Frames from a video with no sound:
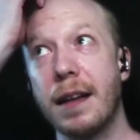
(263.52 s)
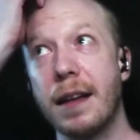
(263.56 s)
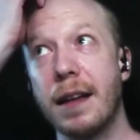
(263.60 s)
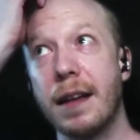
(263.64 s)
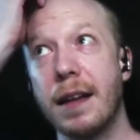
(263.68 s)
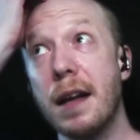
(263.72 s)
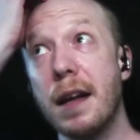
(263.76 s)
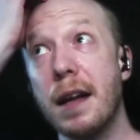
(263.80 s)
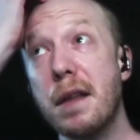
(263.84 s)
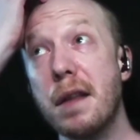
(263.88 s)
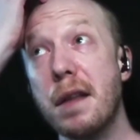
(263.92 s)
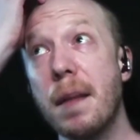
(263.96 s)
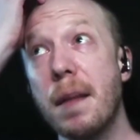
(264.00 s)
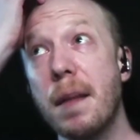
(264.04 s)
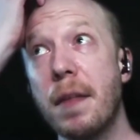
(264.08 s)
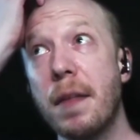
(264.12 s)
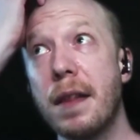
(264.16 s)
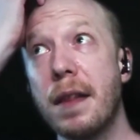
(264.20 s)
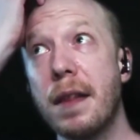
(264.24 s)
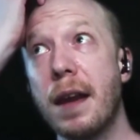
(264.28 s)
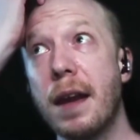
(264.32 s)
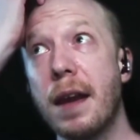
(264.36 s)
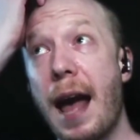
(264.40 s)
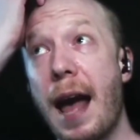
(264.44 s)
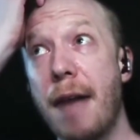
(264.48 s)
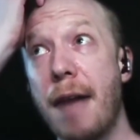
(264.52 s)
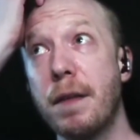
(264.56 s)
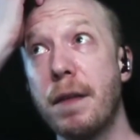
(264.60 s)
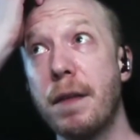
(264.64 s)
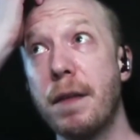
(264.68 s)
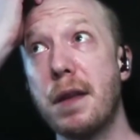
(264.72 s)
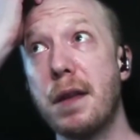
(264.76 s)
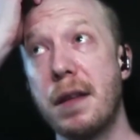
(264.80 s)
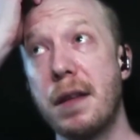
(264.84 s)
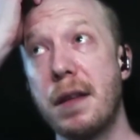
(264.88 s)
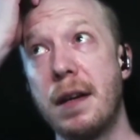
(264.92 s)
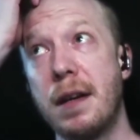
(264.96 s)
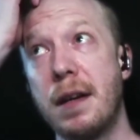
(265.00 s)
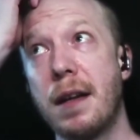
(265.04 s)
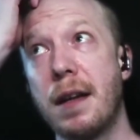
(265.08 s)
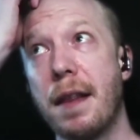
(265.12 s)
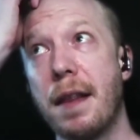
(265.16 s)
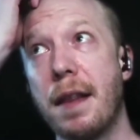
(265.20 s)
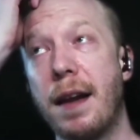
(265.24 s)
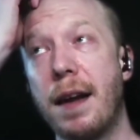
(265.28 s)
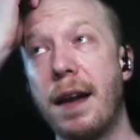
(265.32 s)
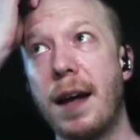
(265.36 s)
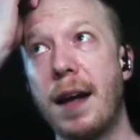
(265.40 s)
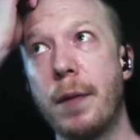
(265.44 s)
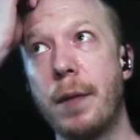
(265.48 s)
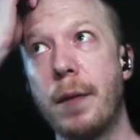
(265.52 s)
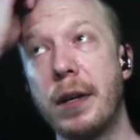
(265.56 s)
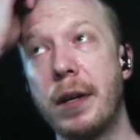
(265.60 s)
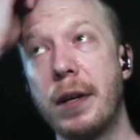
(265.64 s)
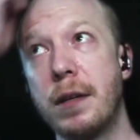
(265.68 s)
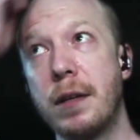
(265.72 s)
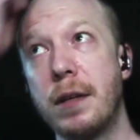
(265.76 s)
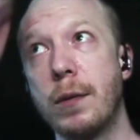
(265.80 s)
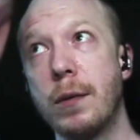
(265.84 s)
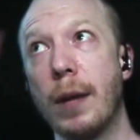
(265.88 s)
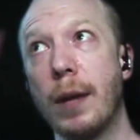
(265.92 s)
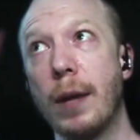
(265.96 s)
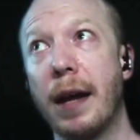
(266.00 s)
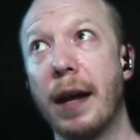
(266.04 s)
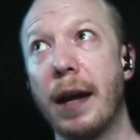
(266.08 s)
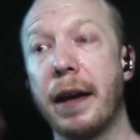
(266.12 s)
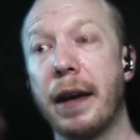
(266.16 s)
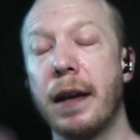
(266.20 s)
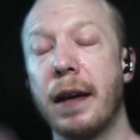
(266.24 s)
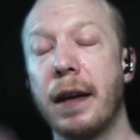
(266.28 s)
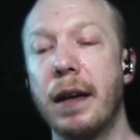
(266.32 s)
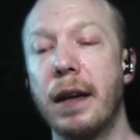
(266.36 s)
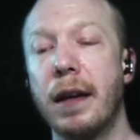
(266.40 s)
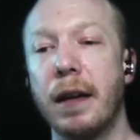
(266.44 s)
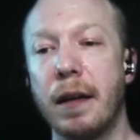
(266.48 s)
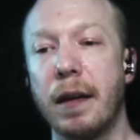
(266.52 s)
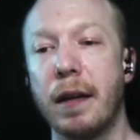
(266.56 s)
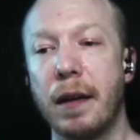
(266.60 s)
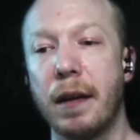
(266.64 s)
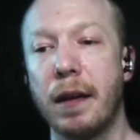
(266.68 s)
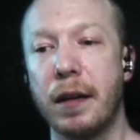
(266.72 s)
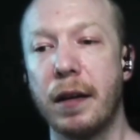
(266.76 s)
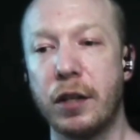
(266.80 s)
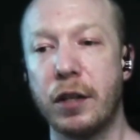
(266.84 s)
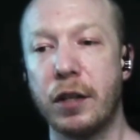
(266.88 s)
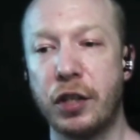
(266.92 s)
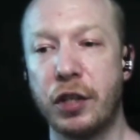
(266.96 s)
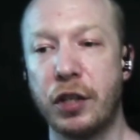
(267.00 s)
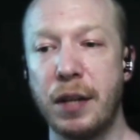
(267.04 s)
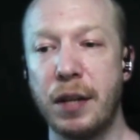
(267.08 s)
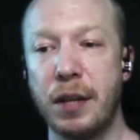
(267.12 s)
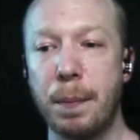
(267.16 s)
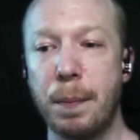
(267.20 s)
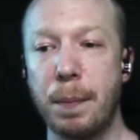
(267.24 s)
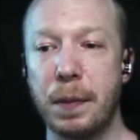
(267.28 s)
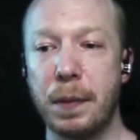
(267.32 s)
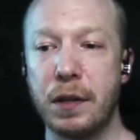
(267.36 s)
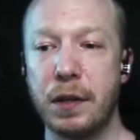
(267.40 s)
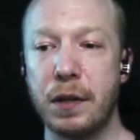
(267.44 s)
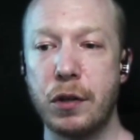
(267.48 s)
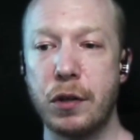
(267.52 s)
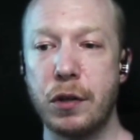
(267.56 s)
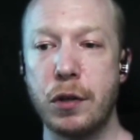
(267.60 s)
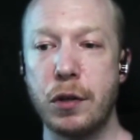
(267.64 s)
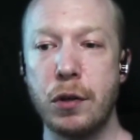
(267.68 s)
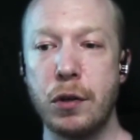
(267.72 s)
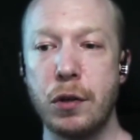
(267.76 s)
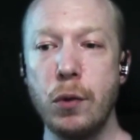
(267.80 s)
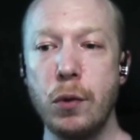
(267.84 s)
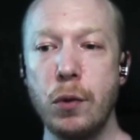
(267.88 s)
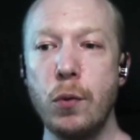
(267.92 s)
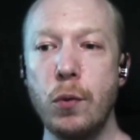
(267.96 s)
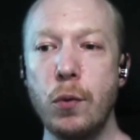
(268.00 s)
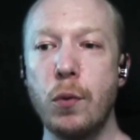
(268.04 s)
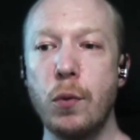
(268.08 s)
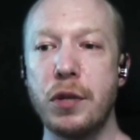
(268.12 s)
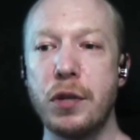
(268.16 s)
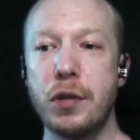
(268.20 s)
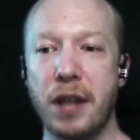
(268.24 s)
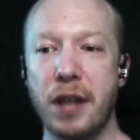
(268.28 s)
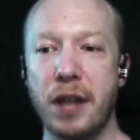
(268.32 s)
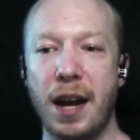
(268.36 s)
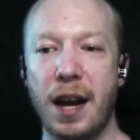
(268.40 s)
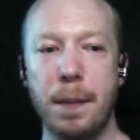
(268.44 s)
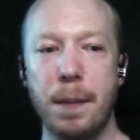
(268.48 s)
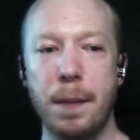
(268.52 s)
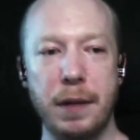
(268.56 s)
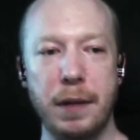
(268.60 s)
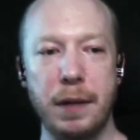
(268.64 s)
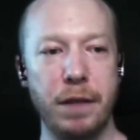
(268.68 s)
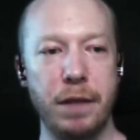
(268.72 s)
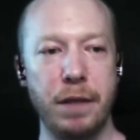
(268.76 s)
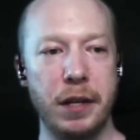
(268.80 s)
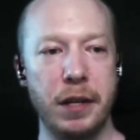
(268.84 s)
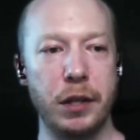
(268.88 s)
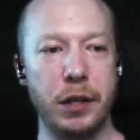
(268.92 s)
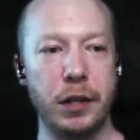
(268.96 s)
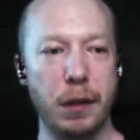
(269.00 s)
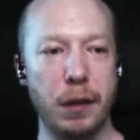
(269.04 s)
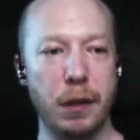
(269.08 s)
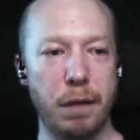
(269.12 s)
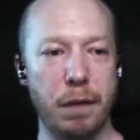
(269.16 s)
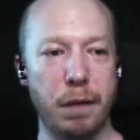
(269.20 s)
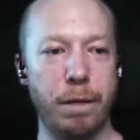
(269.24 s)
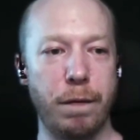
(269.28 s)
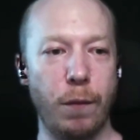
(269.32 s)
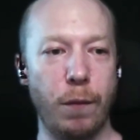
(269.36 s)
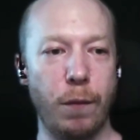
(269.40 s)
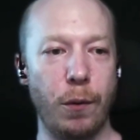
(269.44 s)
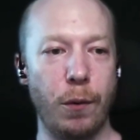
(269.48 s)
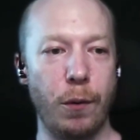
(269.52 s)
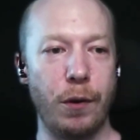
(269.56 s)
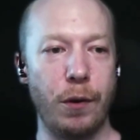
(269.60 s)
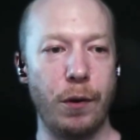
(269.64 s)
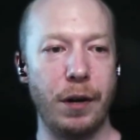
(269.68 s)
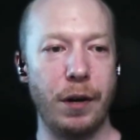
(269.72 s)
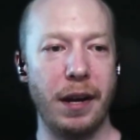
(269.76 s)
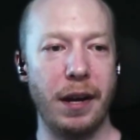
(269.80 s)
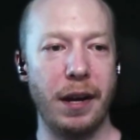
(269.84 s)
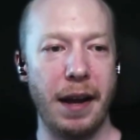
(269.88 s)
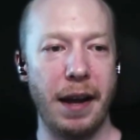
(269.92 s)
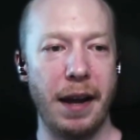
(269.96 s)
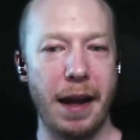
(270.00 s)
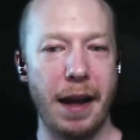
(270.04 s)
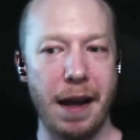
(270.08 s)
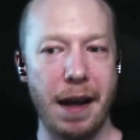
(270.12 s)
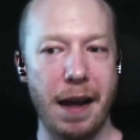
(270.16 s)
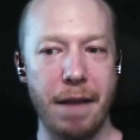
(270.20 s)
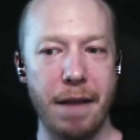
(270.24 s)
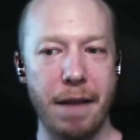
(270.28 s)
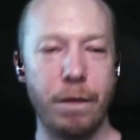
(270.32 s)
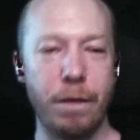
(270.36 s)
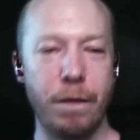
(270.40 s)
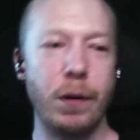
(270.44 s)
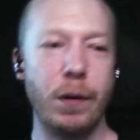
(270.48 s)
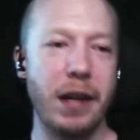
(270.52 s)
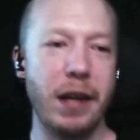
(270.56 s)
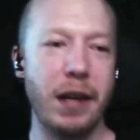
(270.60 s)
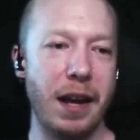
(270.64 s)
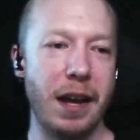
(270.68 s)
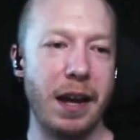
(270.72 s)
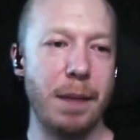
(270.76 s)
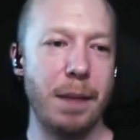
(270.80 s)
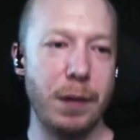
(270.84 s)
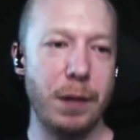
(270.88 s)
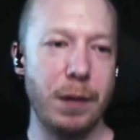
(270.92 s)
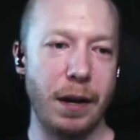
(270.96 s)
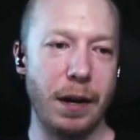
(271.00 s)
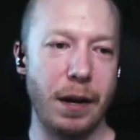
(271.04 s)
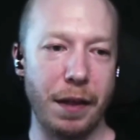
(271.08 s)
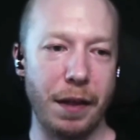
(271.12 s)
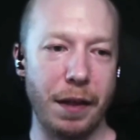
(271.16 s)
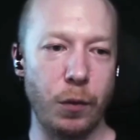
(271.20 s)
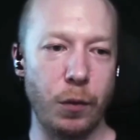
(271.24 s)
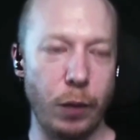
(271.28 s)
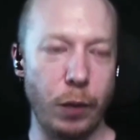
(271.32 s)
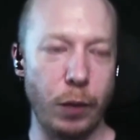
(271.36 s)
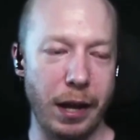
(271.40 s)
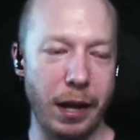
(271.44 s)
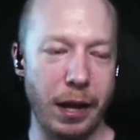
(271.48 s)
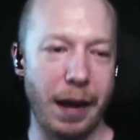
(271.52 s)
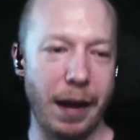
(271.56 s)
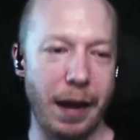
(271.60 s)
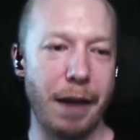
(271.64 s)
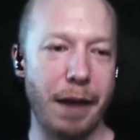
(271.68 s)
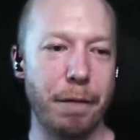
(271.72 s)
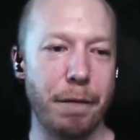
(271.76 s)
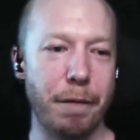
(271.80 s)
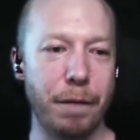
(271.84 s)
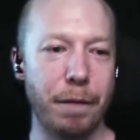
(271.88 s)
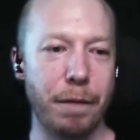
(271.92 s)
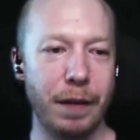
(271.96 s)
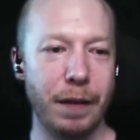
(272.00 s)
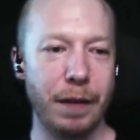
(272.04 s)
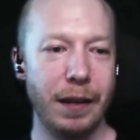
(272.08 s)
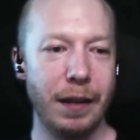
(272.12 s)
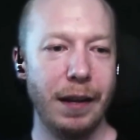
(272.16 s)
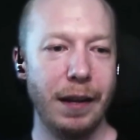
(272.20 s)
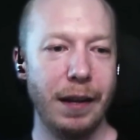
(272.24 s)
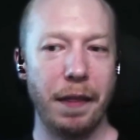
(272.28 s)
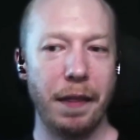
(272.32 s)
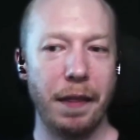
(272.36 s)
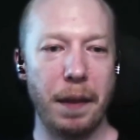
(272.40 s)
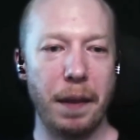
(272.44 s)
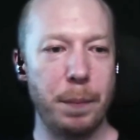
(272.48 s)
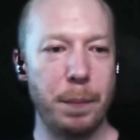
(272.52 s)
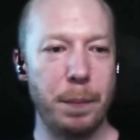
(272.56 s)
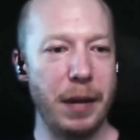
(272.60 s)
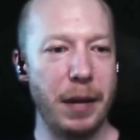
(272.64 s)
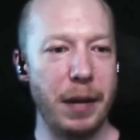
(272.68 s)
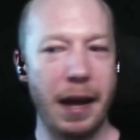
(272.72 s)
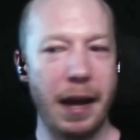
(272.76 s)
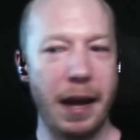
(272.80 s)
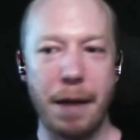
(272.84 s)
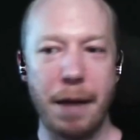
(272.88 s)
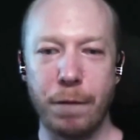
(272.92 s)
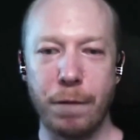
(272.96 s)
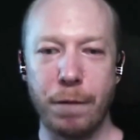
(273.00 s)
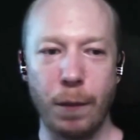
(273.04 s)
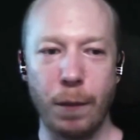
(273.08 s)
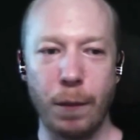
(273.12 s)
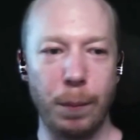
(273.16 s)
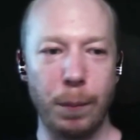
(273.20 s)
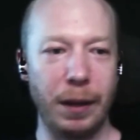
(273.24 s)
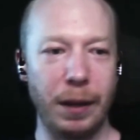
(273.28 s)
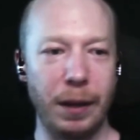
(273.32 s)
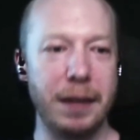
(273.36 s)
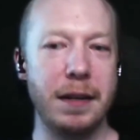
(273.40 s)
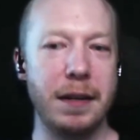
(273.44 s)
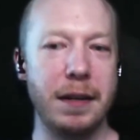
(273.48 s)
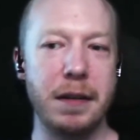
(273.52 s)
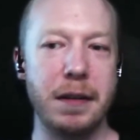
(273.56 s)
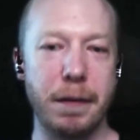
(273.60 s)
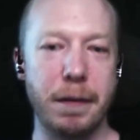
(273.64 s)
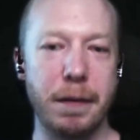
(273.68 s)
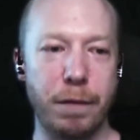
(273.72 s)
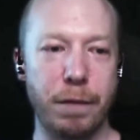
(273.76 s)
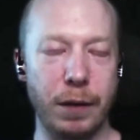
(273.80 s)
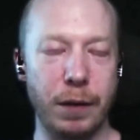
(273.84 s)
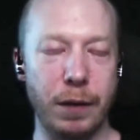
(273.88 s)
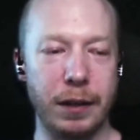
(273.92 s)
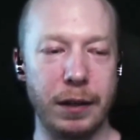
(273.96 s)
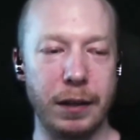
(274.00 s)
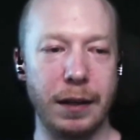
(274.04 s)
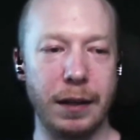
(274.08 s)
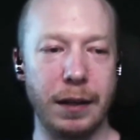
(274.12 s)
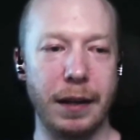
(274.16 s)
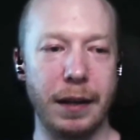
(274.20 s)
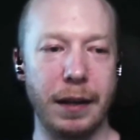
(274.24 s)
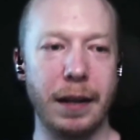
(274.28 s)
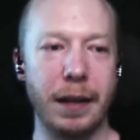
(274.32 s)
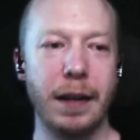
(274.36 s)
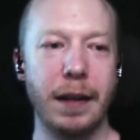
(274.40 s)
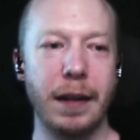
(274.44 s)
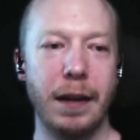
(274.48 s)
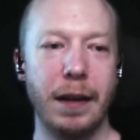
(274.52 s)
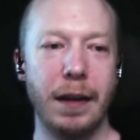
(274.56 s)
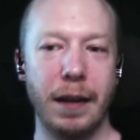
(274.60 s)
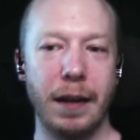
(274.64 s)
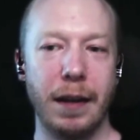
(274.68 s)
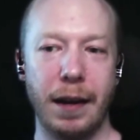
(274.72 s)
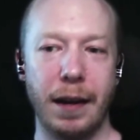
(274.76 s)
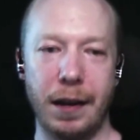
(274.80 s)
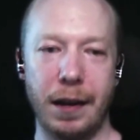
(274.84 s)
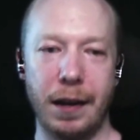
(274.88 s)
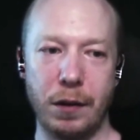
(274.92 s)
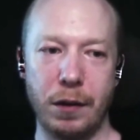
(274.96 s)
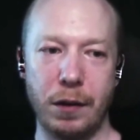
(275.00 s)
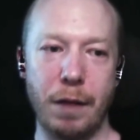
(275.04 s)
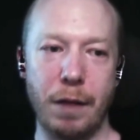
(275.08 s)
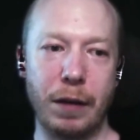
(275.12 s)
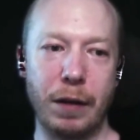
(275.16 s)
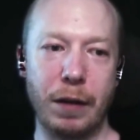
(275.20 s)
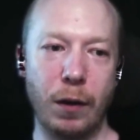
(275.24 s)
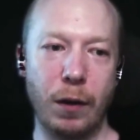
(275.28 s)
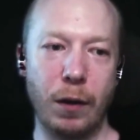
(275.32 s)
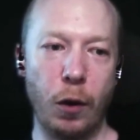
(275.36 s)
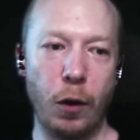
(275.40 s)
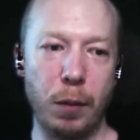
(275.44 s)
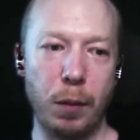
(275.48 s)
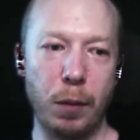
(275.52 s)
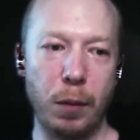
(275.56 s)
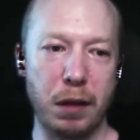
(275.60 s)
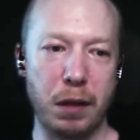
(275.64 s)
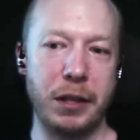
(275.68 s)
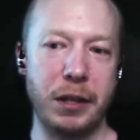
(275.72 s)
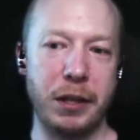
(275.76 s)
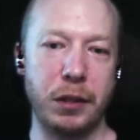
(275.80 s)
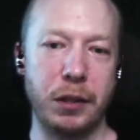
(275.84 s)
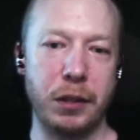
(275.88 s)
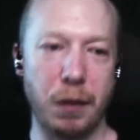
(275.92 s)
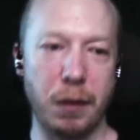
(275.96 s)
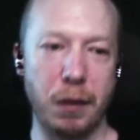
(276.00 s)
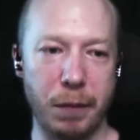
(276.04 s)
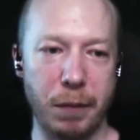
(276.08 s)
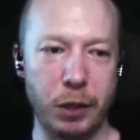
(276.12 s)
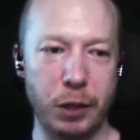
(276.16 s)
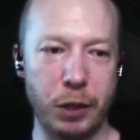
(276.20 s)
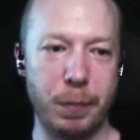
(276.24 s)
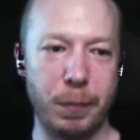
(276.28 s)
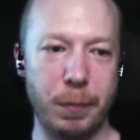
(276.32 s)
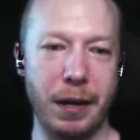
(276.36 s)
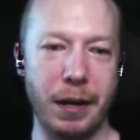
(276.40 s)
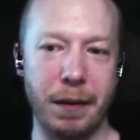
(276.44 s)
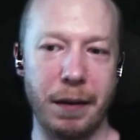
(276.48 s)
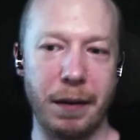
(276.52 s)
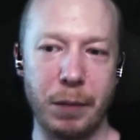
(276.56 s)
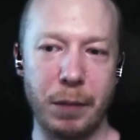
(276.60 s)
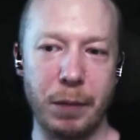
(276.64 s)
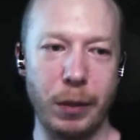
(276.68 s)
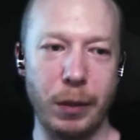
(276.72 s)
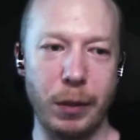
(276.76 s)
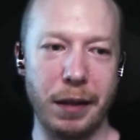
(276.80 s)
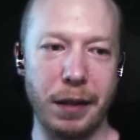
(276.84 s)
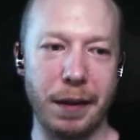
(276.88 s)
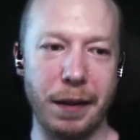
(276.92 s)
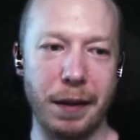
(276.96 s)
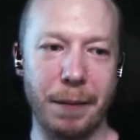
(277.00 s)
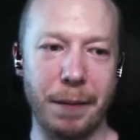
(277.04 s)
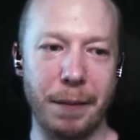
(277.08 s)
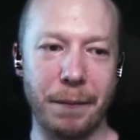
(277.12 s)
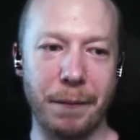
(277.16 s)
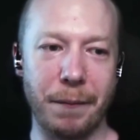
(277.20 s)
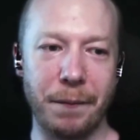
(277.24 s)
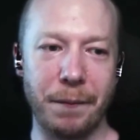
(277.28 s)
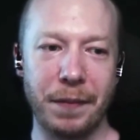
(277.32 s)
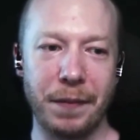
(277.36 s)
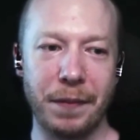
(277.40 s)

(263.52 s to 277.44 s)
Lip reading: that's something that I haven't seen another library do, like ship 2 type definitions for every API that we have that behave completely differently, and you have a global switch to switch between them.